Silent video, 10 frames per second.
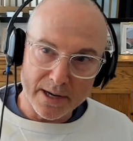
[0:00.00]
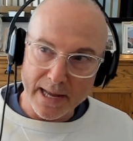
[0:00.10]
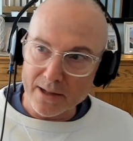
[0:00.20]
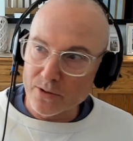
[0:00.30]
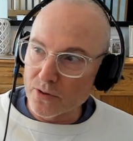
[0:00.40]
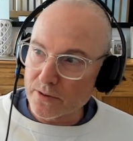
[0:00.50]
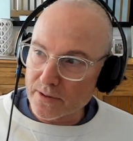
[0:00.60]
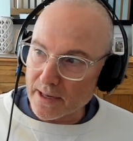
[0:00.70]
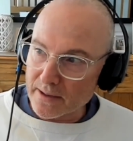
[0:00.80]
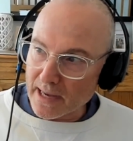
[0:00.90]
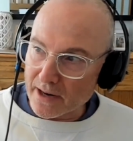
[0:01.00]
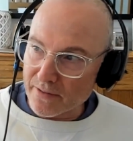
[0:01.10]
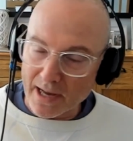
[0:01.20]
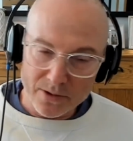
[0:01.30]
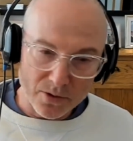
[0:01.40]
Outlook, out of
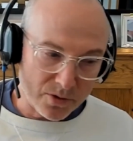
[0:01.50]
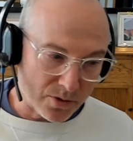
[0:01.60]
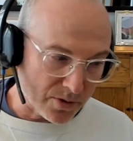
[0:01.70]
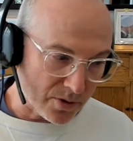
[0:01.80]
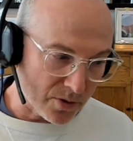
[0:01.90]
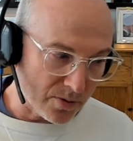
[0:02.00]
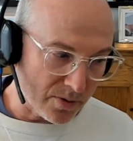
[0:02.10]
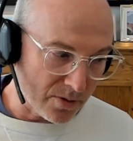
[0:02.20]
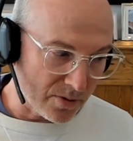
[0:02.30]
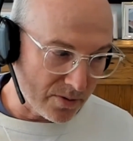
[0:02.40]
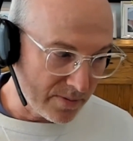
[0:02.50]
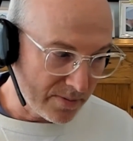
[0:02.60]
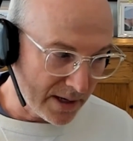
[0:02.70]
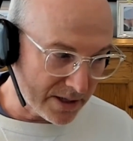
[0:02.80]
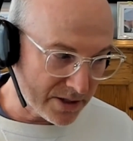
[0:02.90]
Outlook or
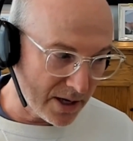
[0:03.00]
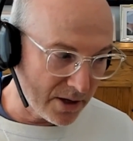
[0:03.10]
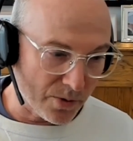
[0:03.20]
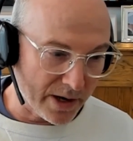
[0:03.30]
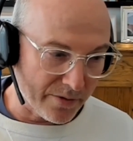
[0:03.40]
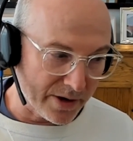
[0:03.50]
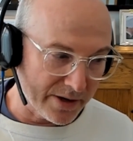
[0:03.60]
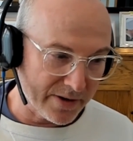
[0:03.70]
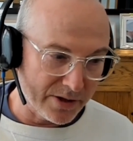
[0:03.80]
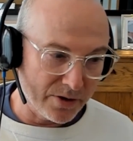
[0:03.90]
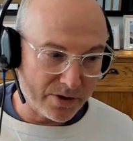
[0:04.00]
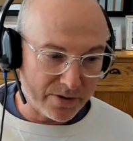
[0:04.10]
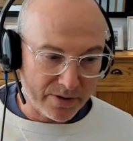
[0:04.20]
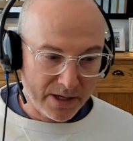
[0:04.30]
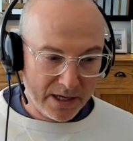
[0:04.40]
Excel or whatever it is, and you
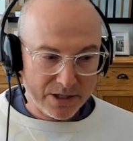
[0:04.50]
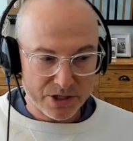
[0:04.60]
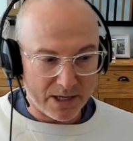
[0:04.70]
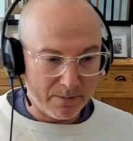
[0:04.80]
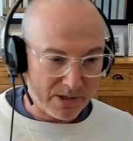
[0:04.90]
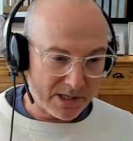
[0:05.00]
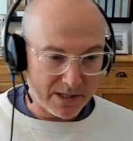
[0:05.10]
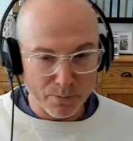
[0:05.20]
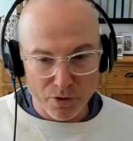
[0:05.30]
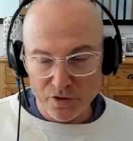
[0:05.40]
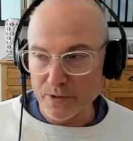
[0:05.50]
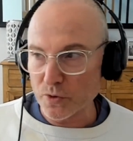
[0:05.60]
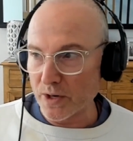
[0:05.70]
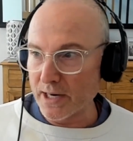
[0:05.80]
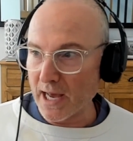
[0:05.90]
can seamlessly move
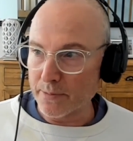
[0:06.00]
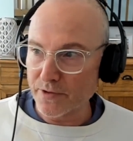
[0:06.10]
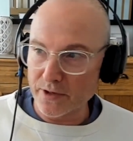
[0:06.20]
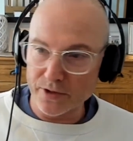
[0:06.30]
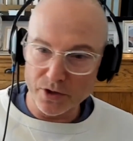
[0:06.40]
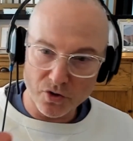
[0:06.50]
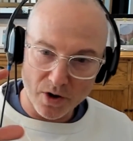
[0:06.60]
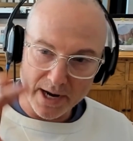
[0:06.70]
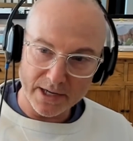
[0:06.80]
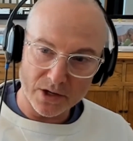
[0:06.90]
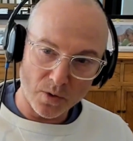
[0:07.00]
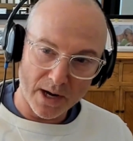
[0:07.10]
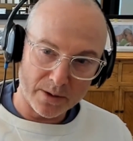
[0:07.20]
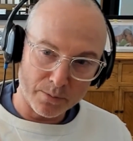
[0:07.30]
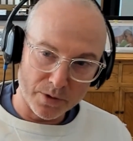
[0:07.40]
between apps. So you can create in
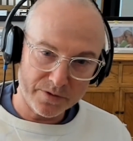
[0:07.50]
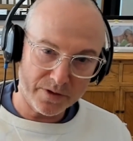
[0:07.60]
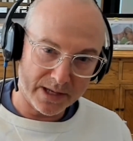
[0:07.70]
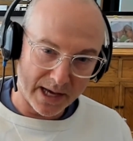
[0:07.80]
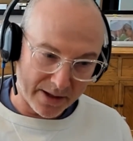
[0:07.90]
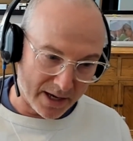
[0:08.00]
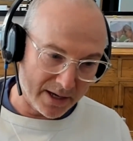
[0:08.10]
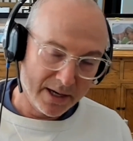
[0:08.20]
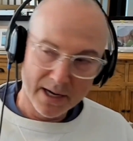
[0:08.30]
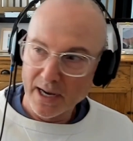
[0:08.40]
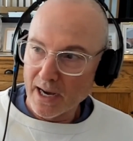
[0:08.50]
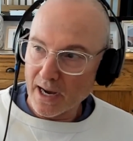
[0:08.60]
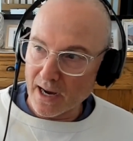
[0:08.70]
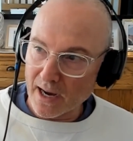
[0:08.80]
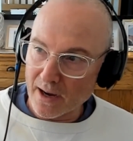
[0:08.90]
one, move to the other,
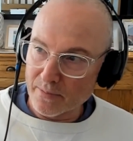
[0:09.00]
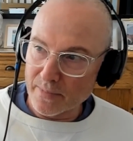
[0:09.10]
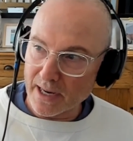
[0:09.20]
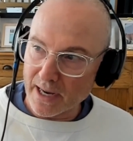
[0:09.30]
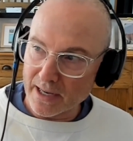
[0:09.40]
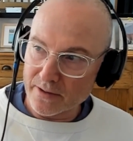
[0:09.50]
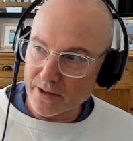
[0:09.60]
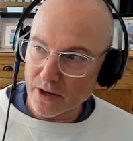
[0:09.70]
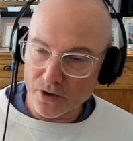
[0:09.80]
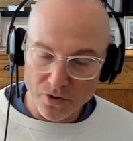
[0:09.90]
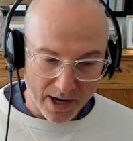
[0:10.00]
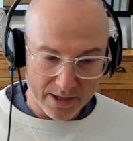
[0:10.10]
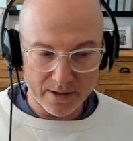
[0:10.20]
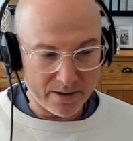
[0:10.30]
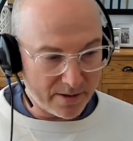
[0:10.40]
and
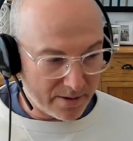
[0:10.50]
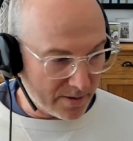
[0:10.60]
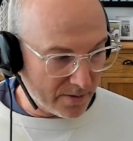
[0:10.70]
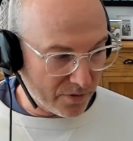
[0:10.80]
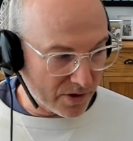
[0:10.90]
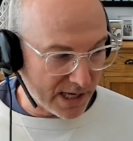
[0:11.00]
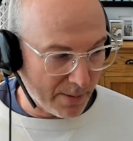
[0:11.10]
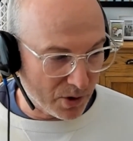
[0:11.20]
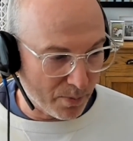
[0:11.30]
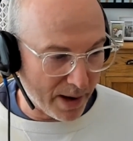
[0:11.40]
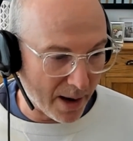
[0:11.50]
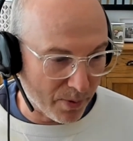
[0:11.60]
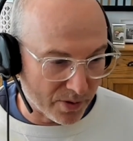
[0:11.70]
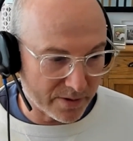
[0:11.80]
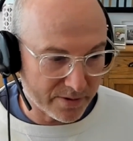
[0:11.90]
create, for example, a
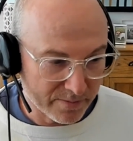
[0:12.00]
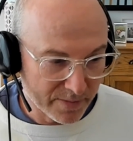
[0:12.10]
PowerPoint